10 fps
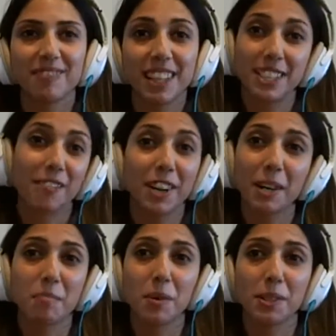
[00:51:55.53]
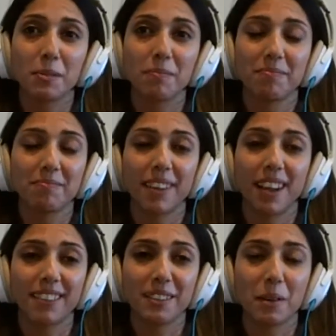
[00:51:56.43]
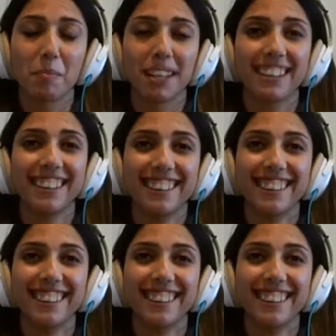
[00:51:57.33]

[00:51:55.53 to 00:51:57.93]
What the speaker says: it's a very important, I think, topic.